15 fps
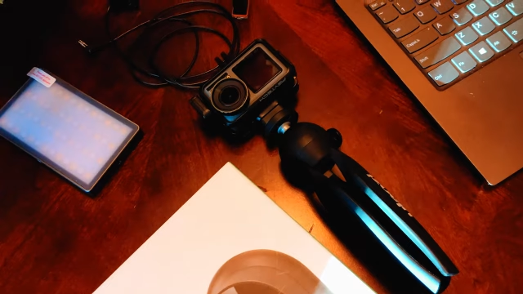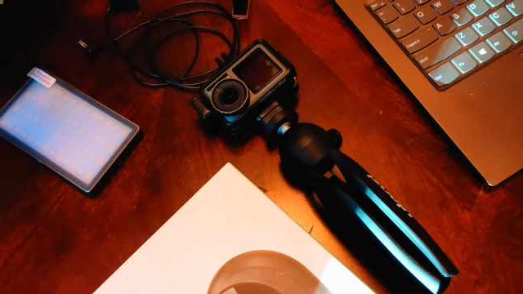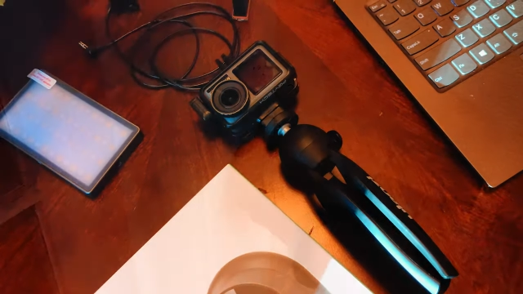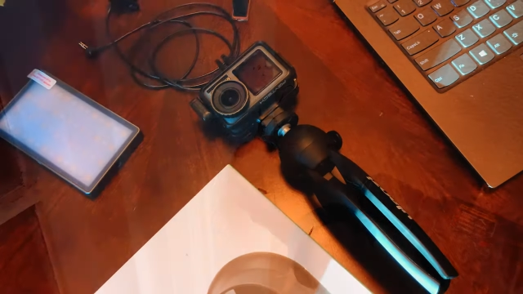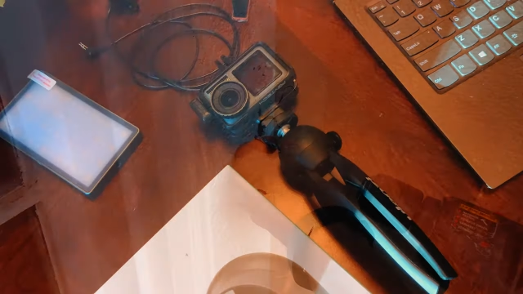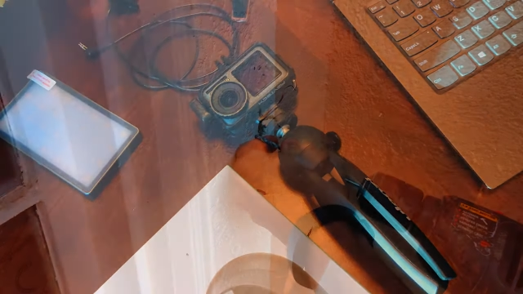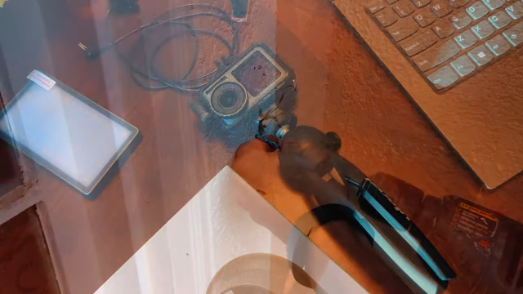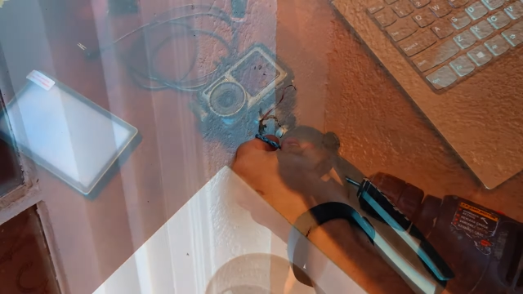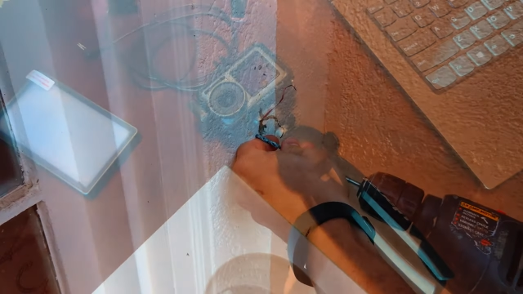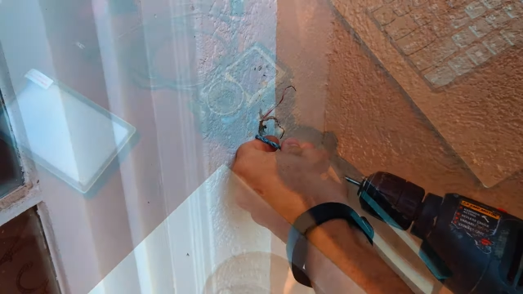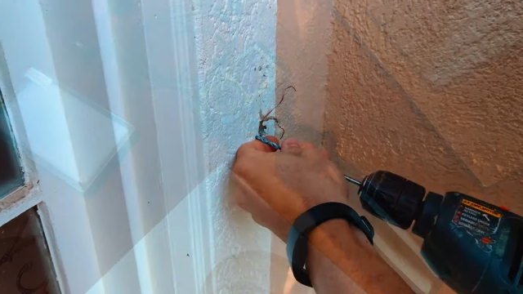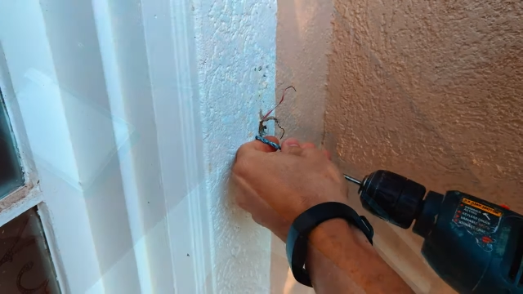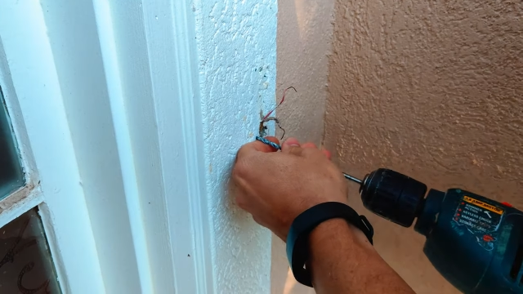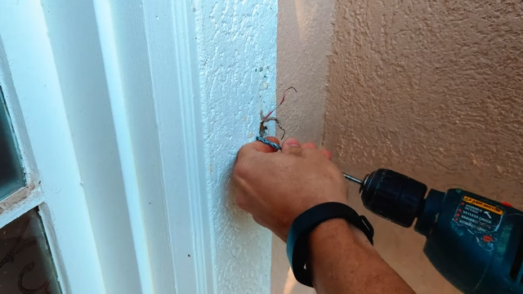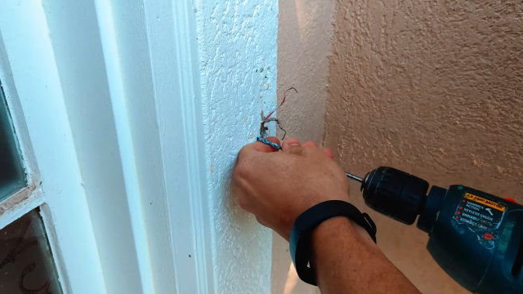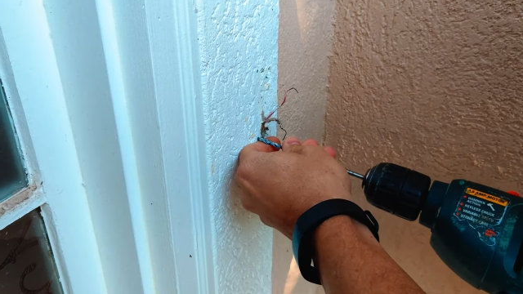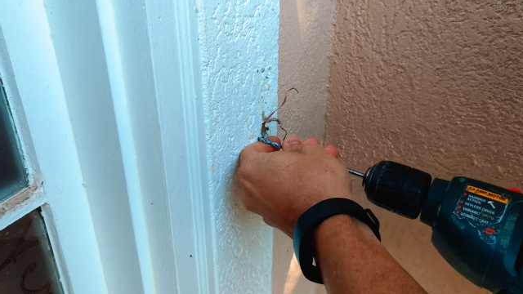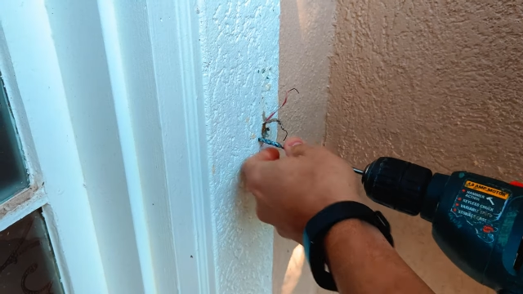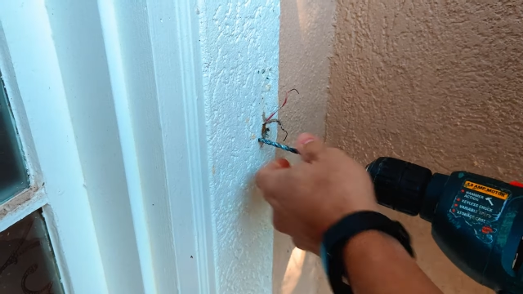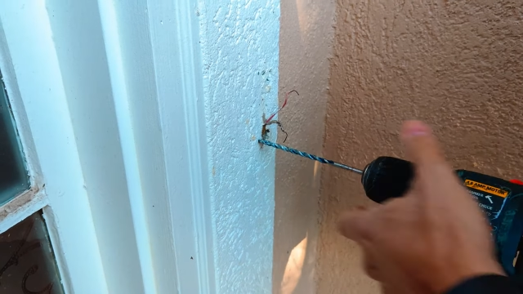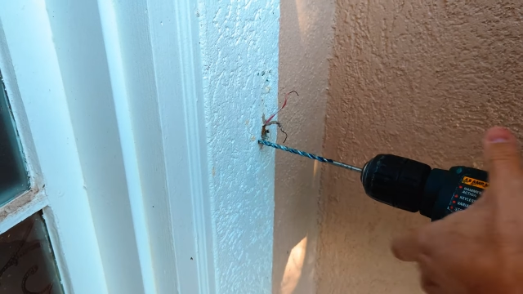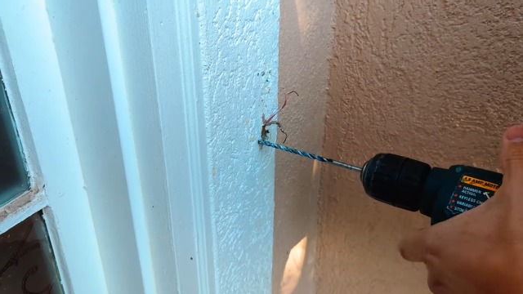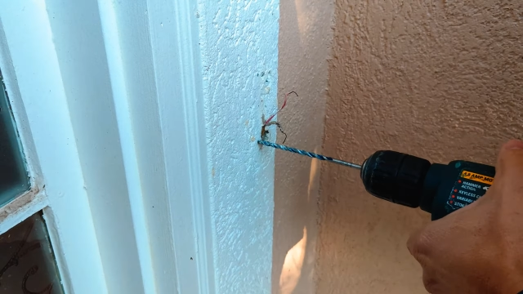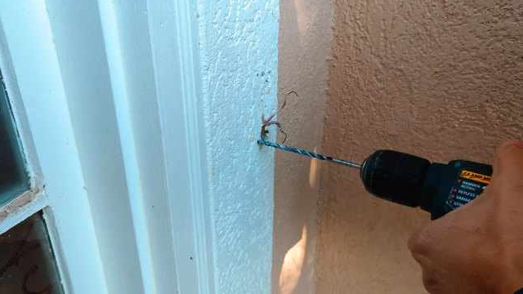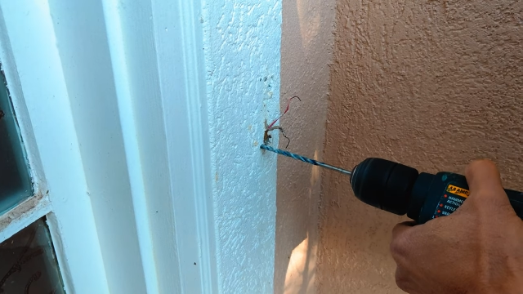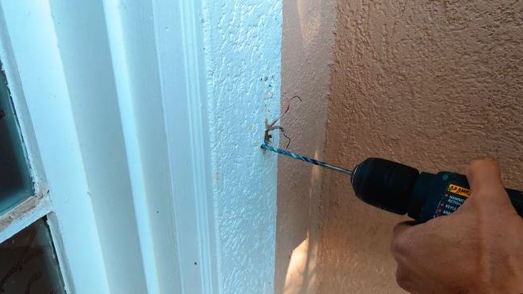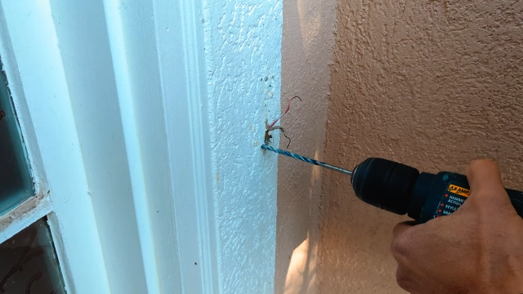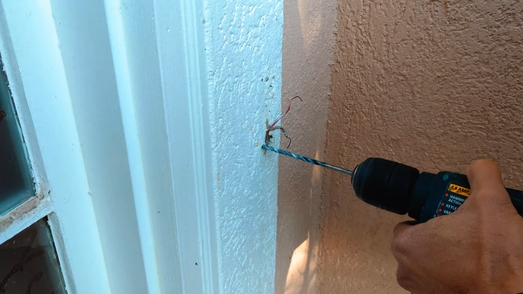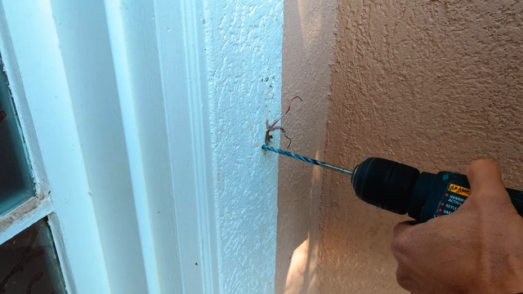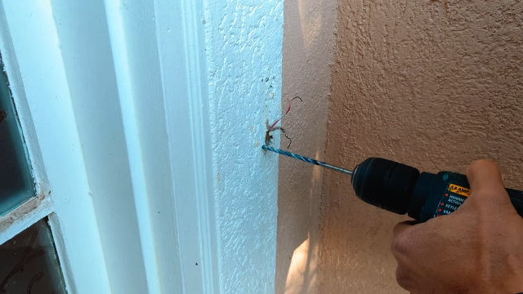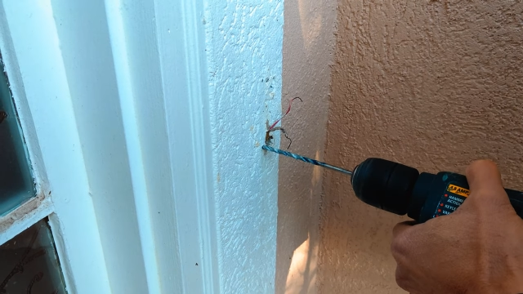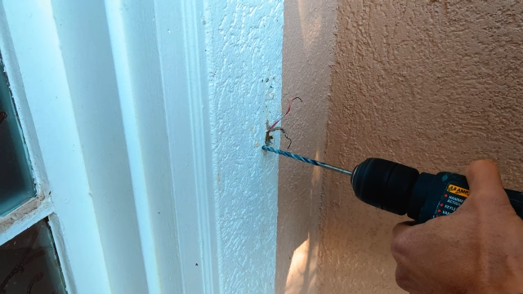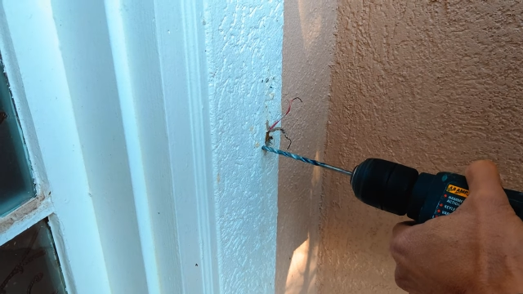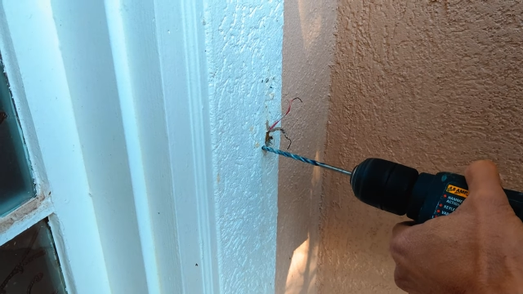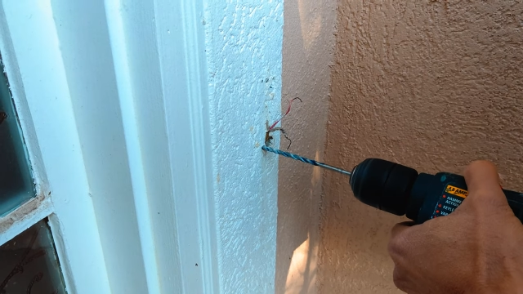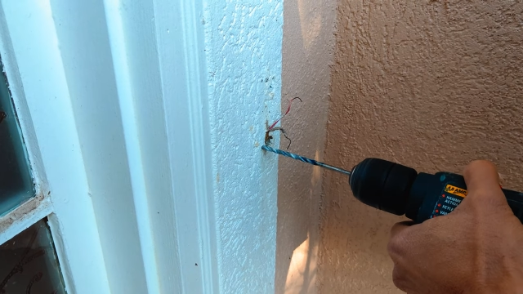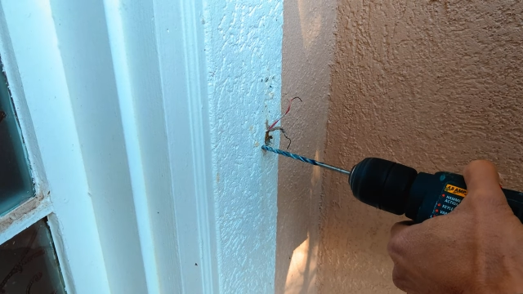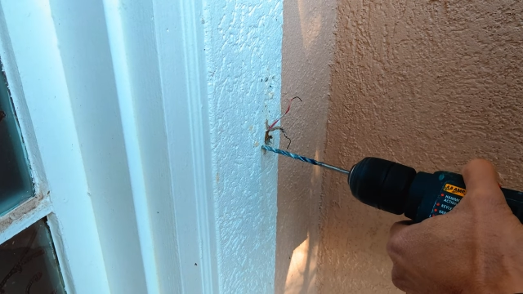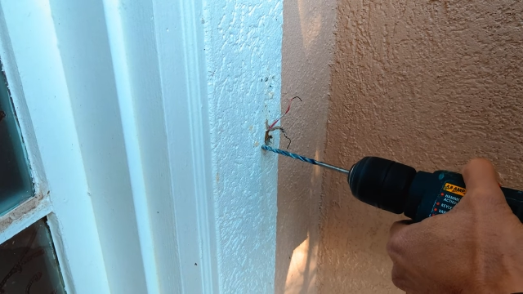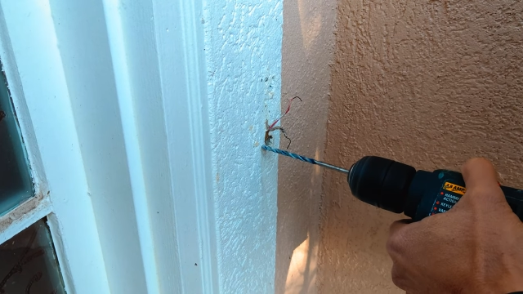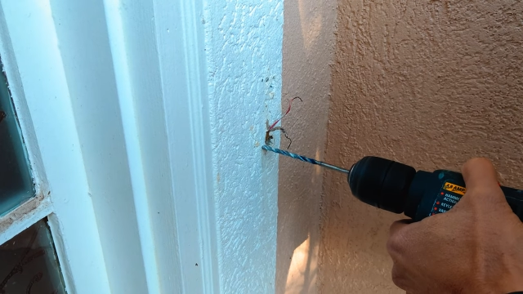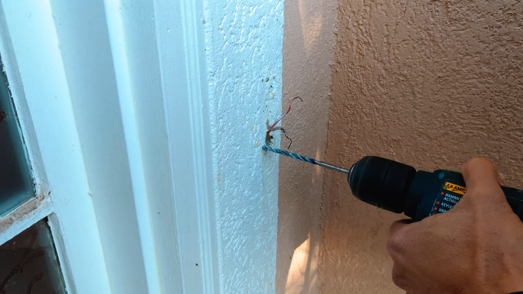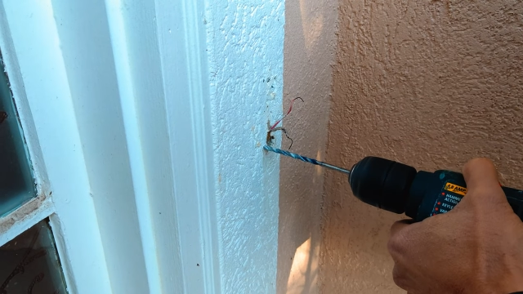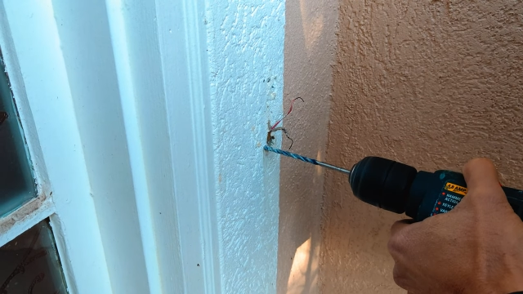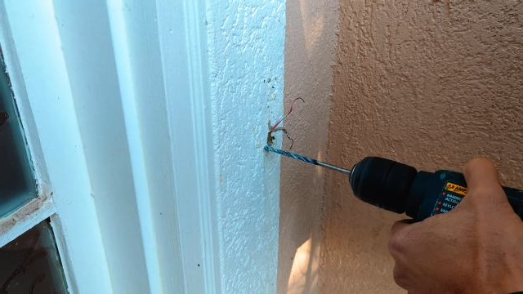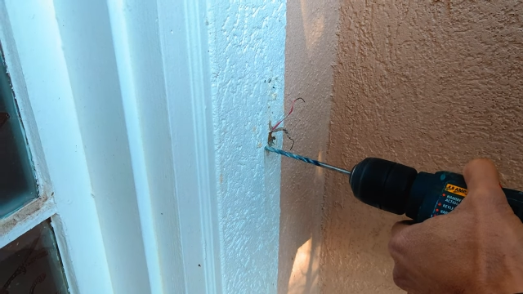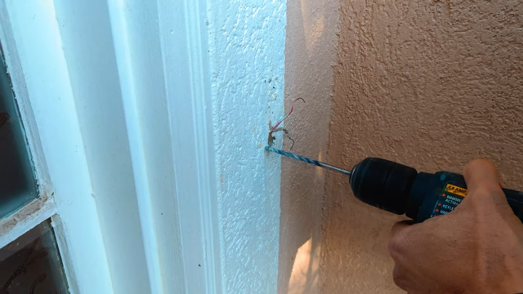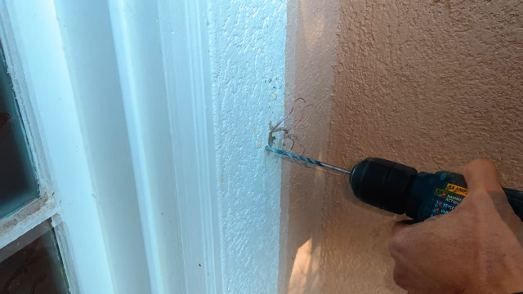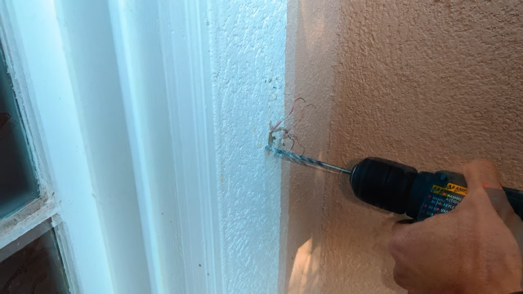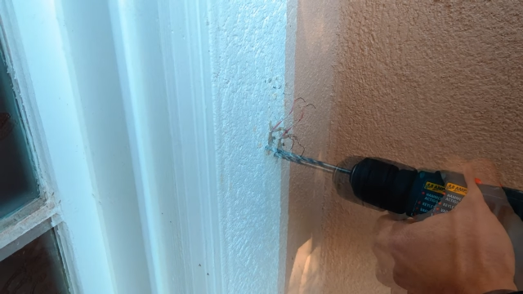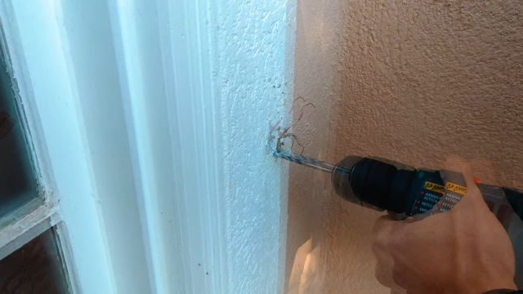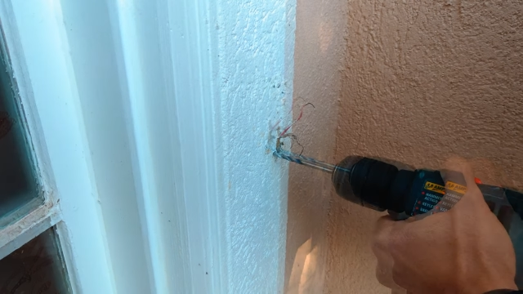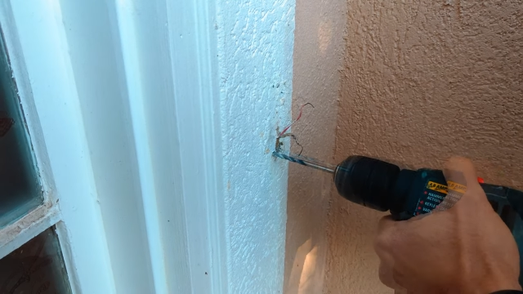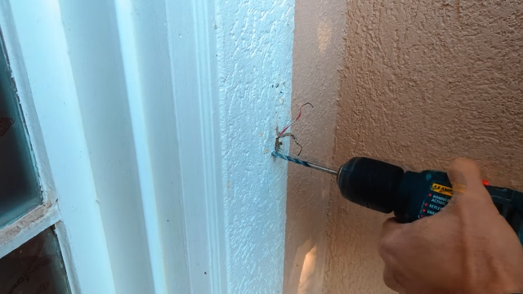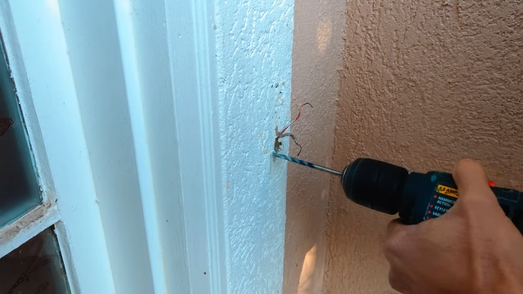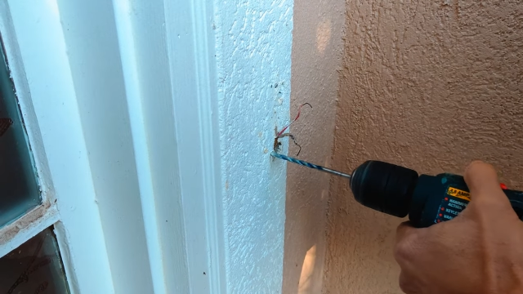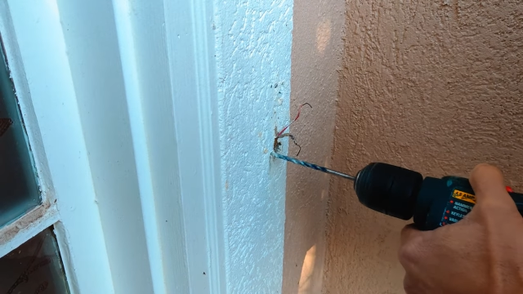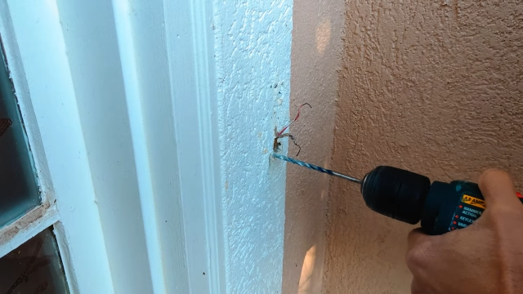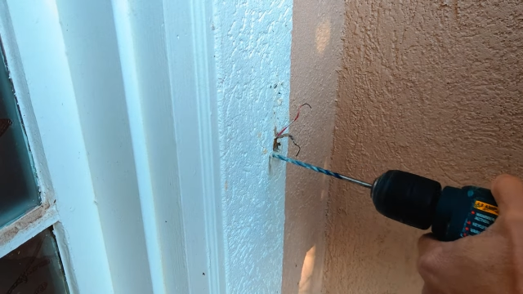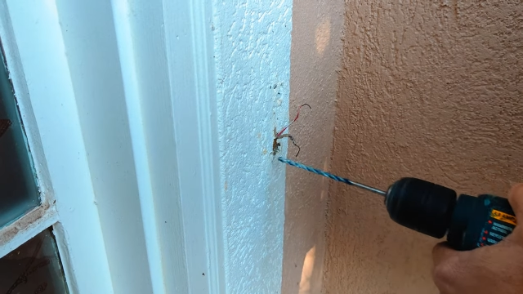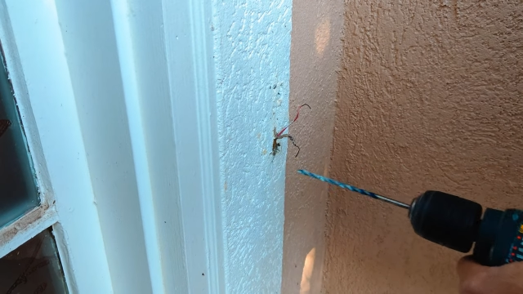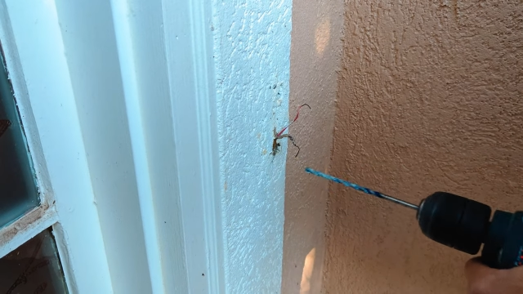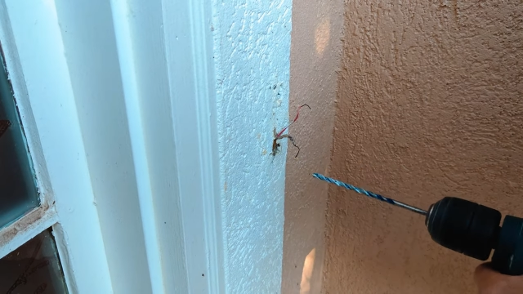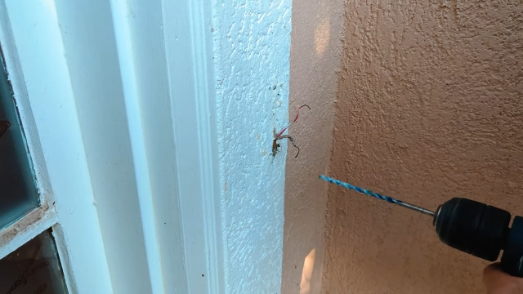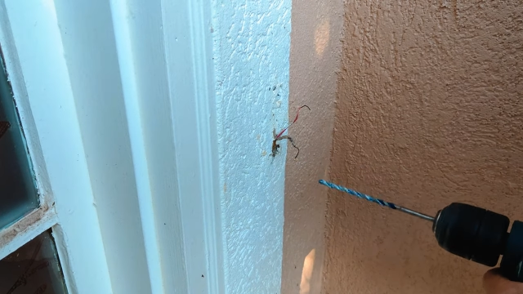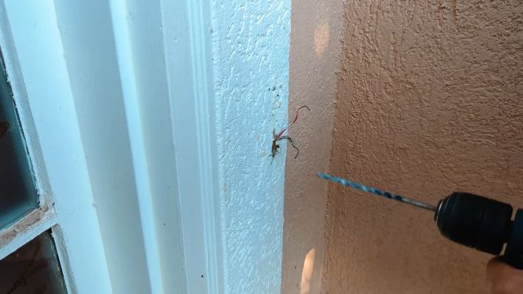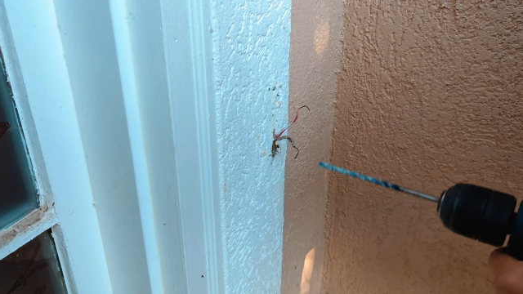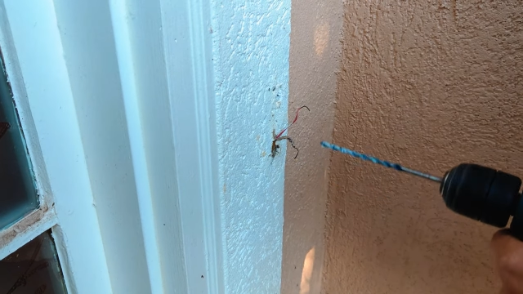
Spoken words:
No face is visible, so there are no lips to read.